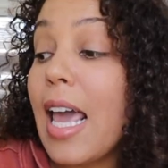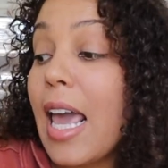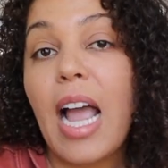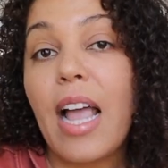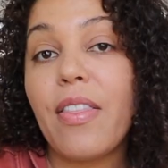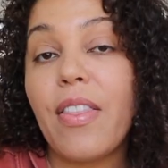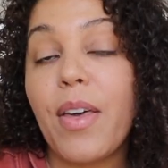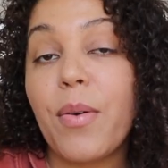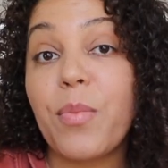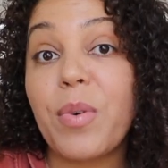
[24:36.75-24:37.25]

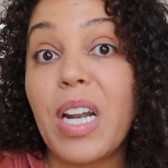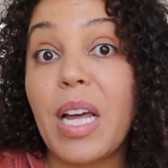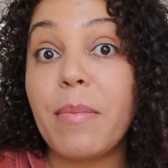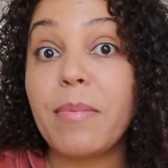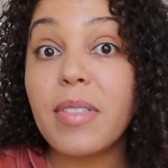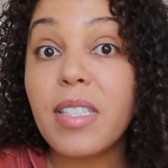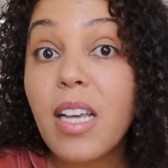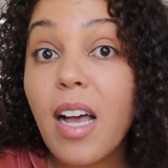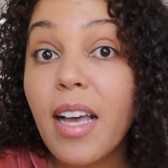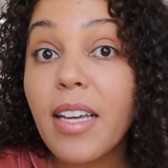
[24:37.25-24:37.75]
And then when
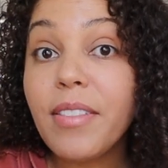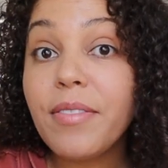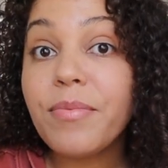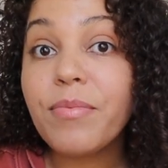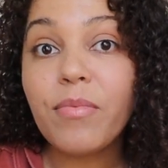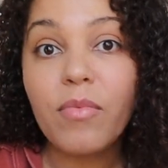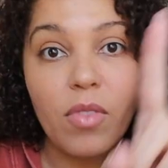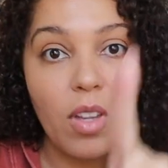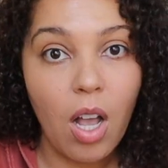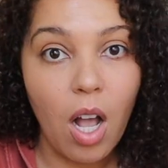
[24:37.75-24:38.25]
I'm done,
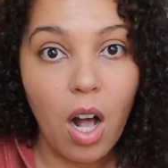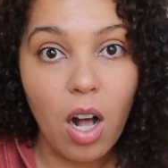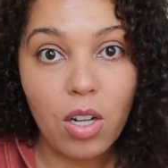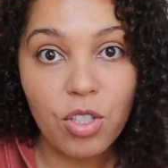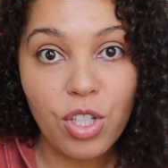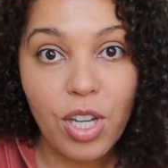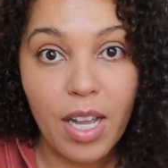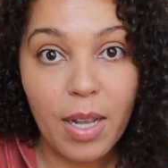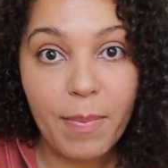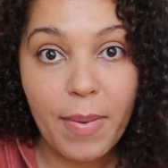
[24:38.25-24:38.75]
I'll
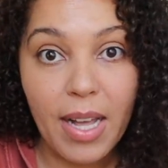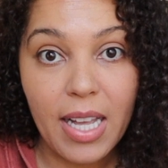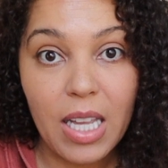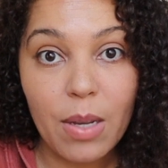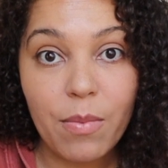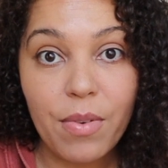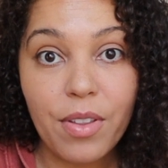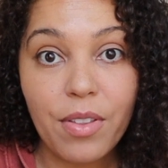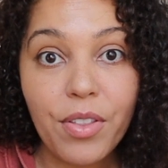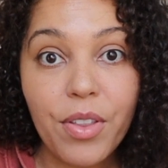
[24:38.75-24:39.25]
check back
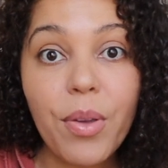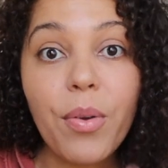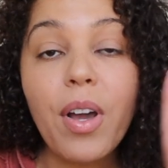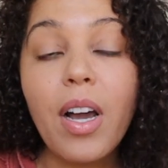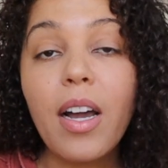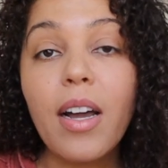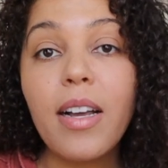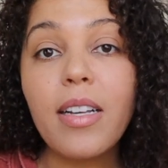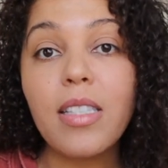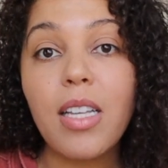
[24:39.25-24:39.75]
in with you
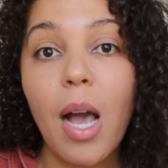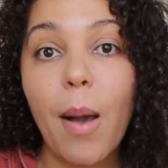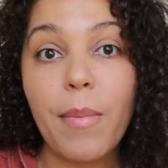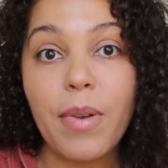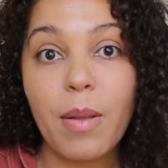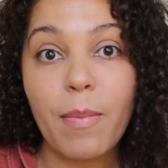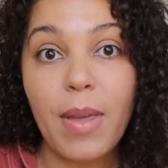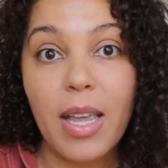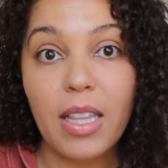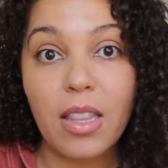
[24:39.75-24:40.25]
guys. I'm
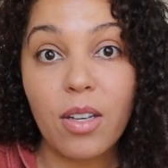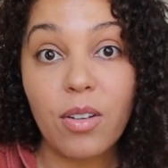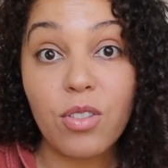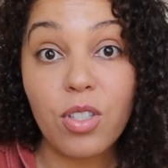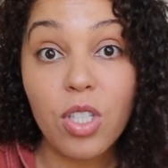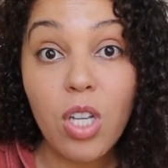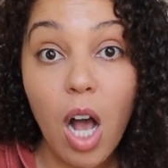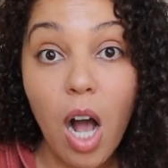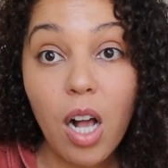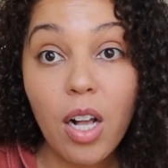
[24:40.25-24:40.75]
gonna make
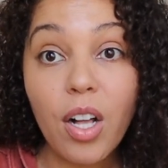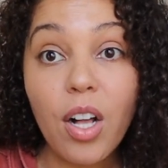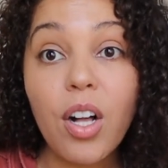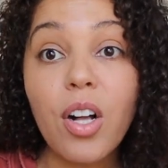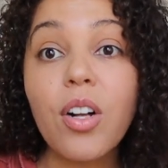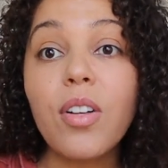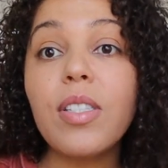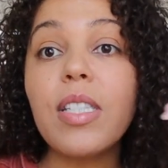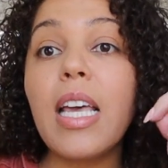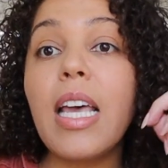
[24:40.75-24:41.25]
those
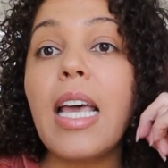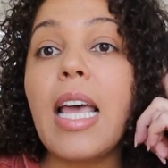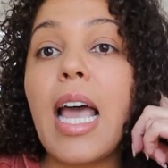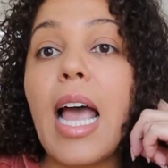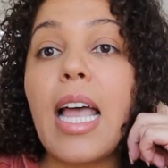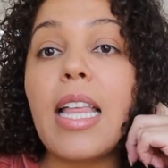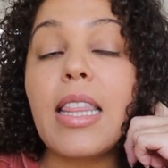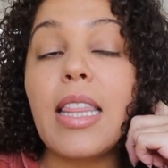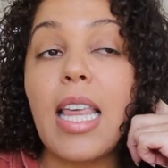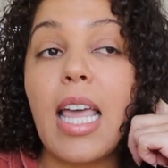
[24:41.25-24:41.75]
tacos.
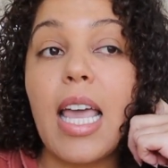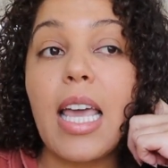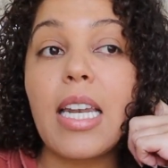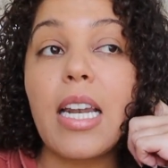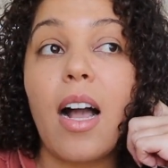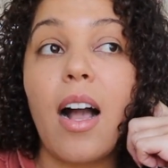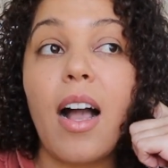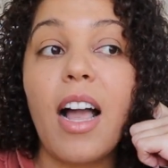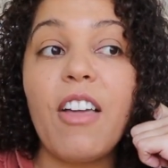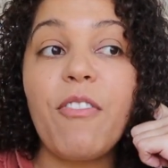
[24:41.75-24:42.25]
And then
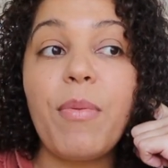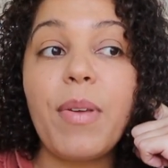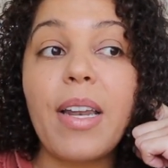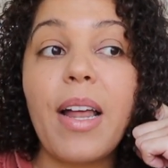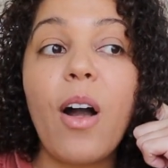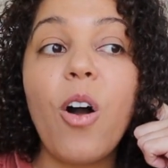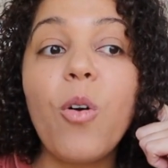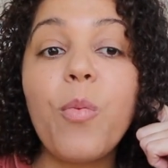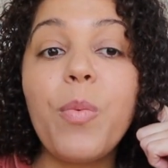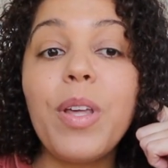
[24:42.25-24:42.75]
I've been
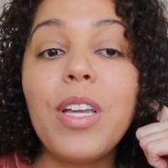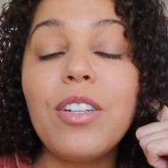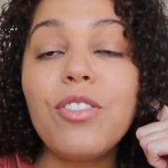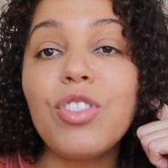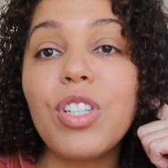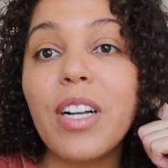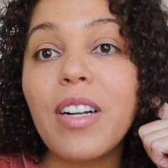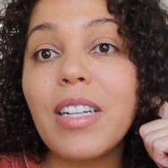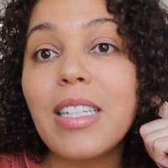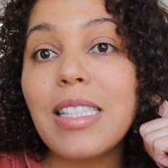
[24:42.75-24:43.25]
helping
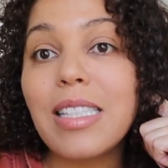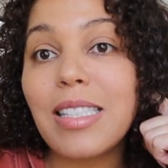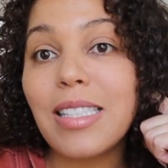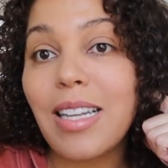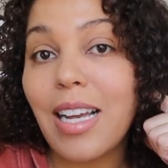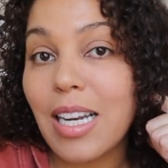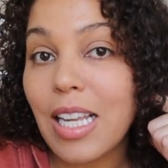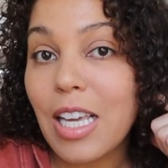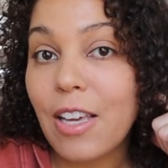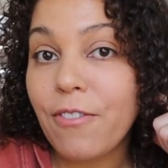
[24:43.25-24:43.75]
Jared
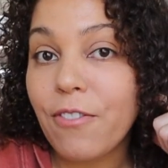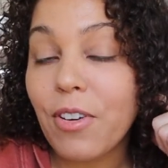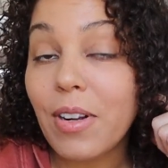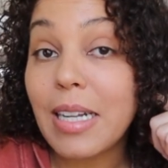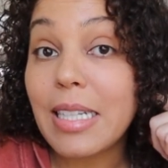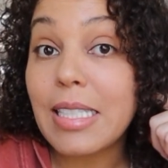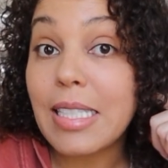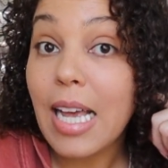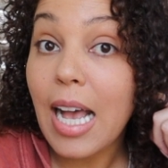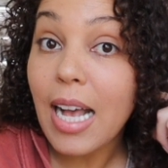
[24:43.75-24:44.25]
study for
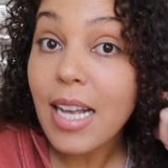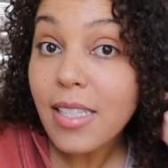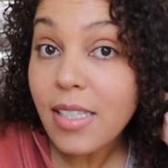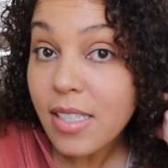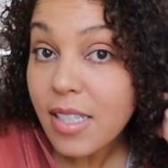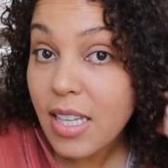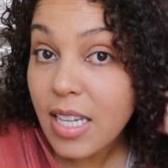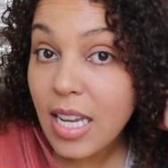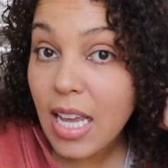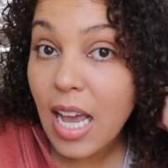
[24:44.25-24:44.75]
a
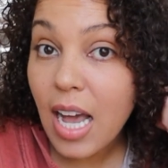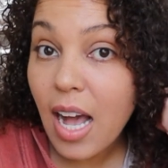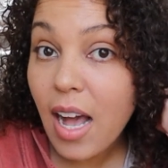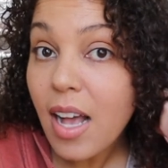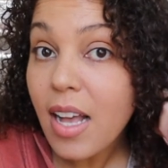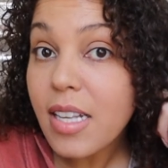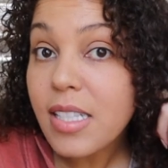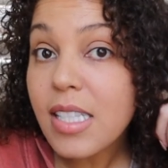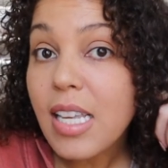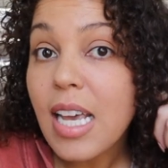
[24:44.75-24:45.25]
test that he
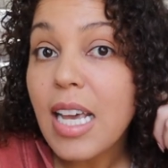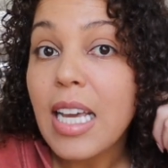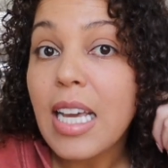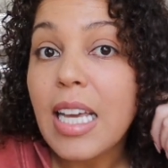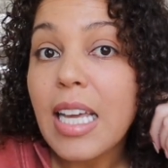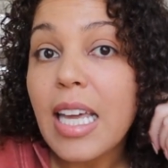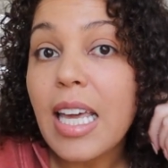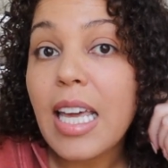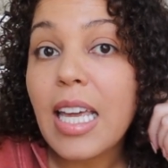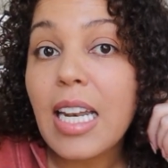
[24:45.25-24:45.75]
has.
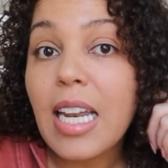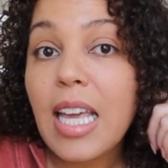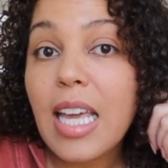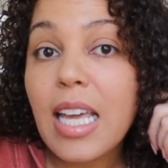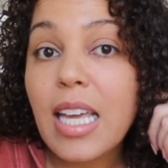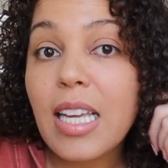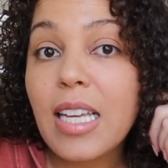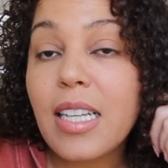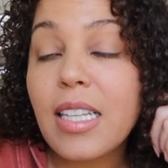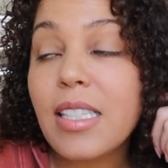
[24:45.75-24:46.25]
It
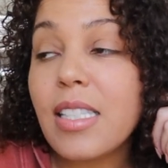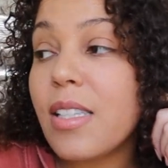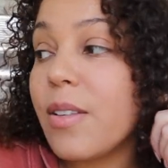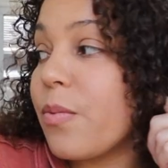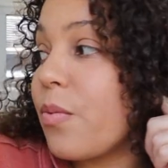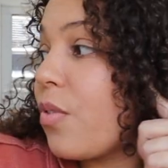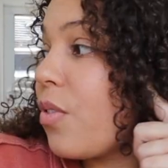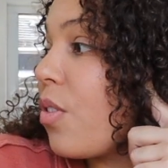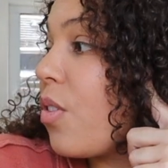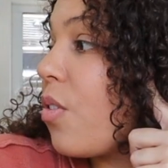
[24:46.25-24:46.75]
is,
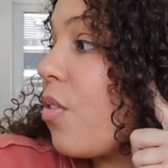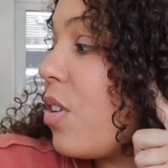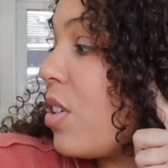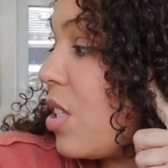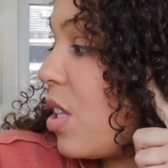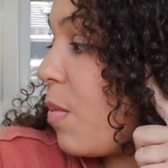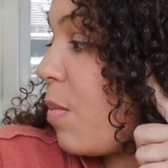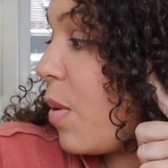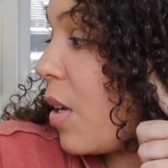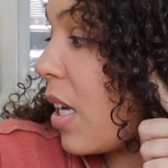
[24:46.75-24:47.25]
where's
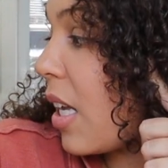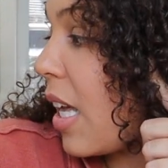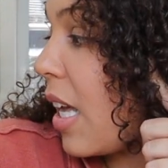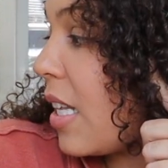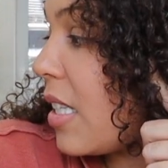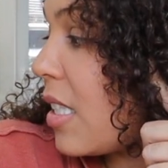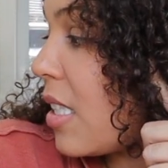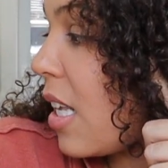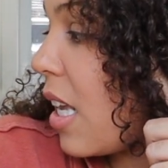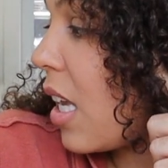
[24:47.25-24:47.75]
the book?
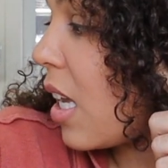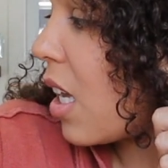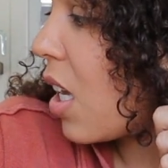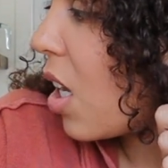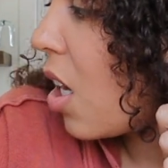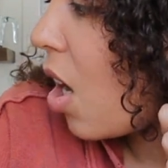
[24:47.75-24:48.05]
It's like